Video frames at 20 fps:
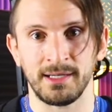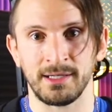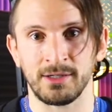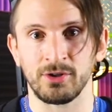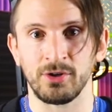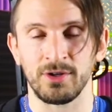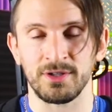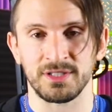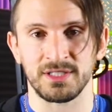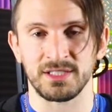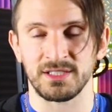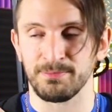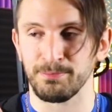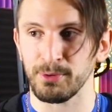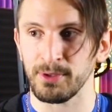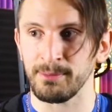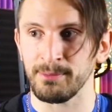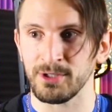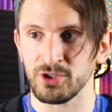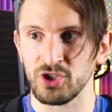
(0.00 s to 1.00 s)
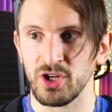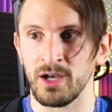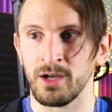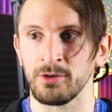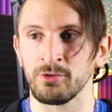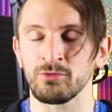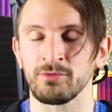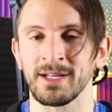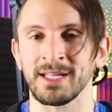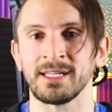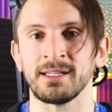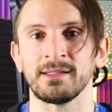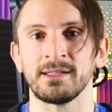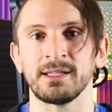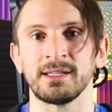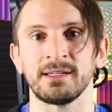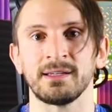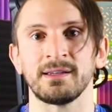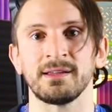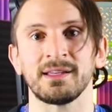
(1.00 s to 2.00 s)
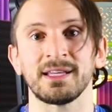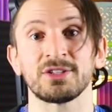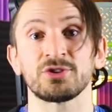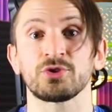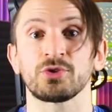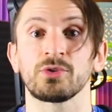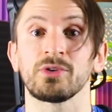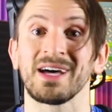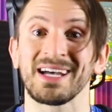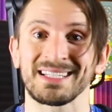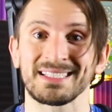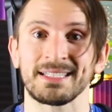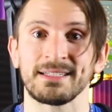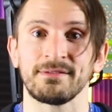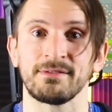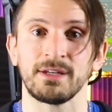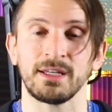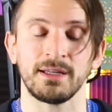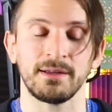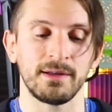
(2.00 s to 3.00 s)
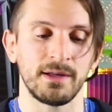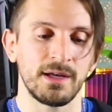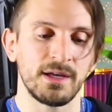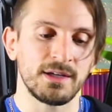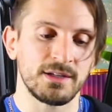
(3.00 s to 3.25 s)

and it causes pretty much unregulated electrical activity.